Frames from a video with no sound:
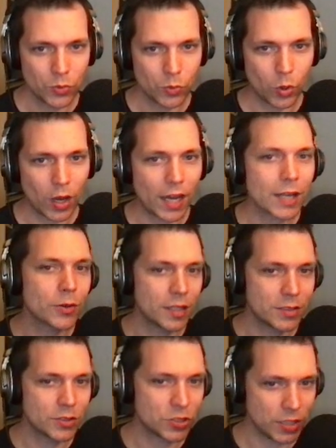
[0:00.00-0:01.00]
well, I don't
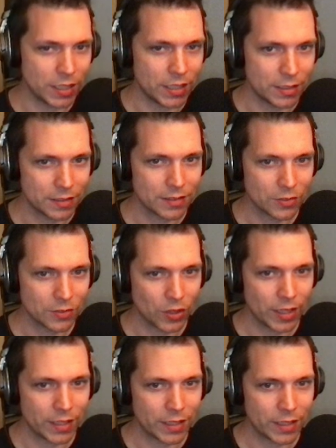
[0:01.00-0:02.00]
understand.
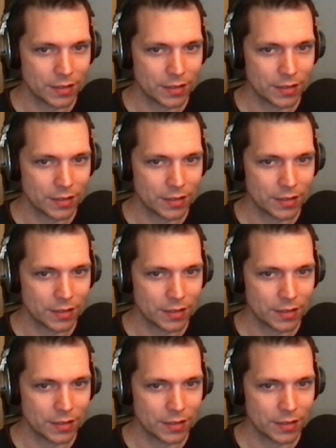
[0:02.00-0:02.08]
Like,